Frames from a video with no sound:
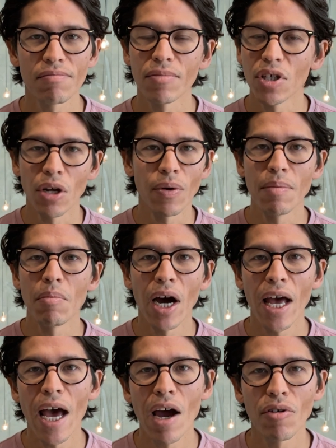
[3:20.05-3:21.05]
you know, in my
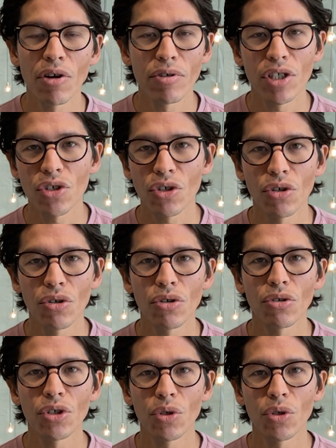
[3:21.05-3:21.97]
area into Google,